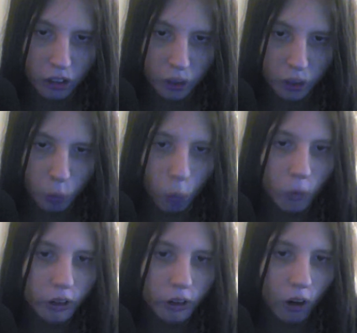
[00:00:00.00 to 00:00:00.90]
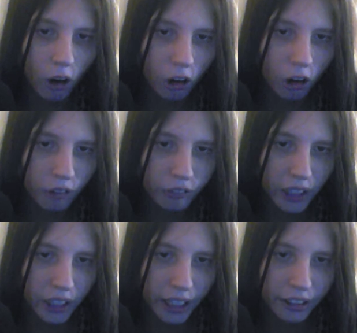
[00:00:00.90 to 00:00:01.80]
to ward off
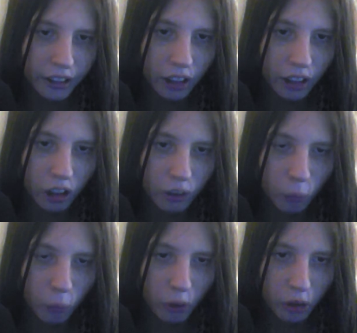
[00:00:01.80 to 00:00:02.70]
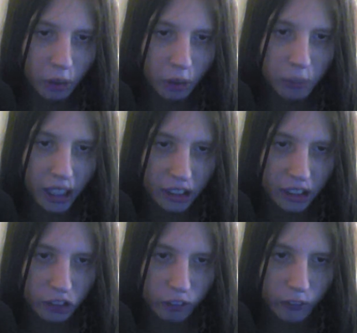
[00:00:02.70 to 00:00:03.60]
any unwelcome
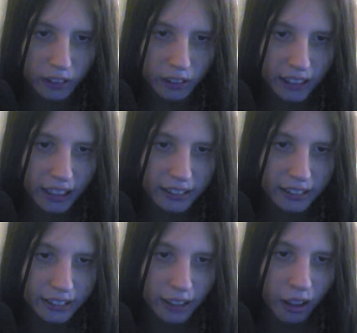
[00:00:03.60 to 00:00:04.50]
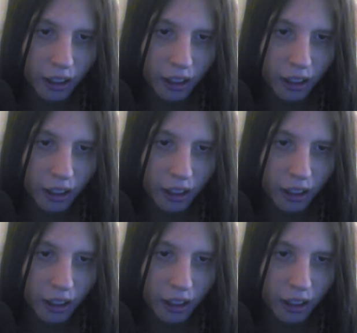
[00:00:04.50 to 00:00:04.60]
astral guests